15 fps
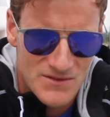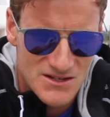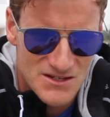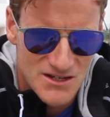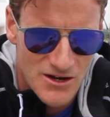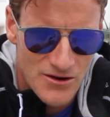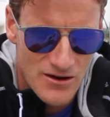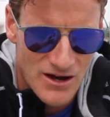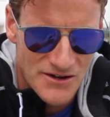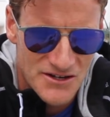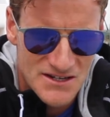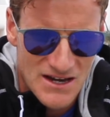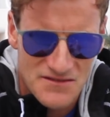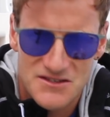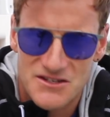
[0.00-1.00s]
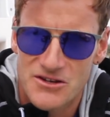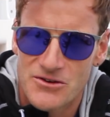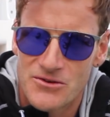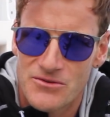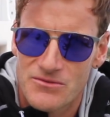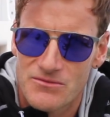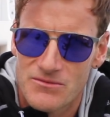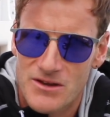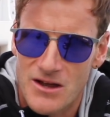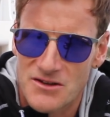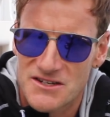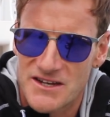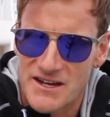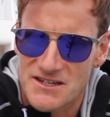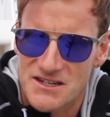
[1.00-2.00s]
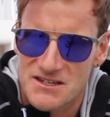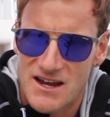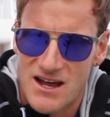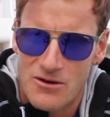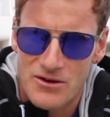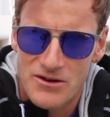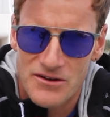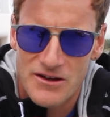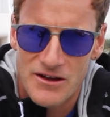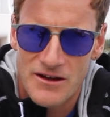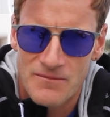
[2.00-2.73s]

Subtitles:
So I just have to go to Texas now and